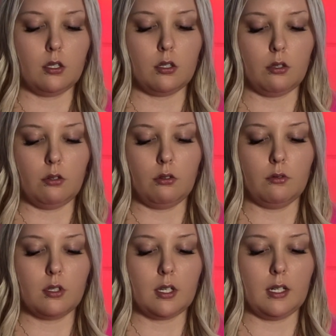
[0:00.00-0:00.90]
So I'm
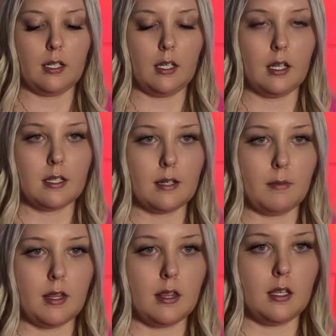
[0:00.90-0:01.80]
just gonna take some
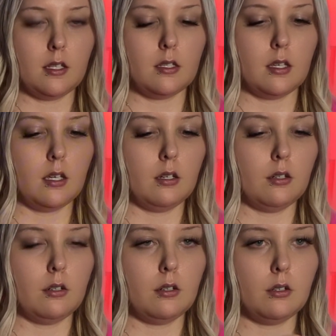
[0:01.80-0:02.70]
of this
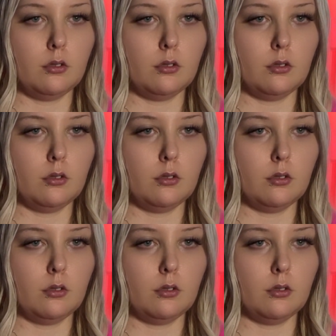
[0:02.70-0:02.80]
here.